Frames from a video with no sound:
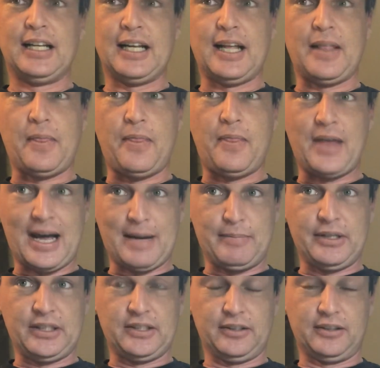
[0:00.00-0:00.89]
And that
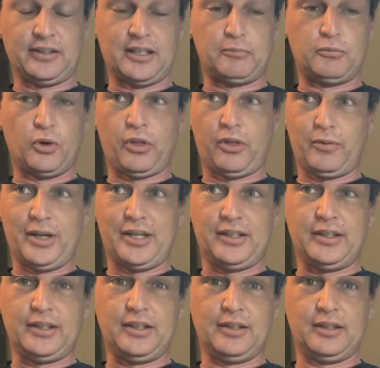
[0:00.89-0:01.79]
makes it a lot more
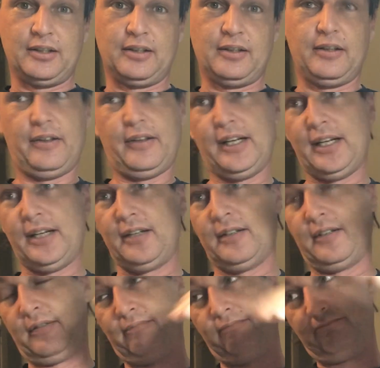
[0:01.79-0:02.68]
threatening
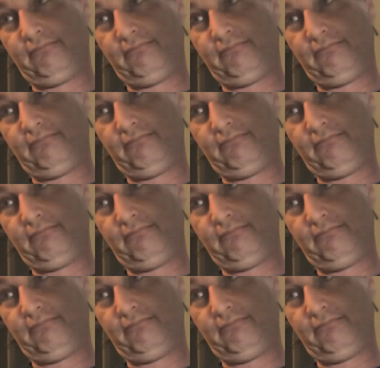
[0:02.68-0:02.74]
than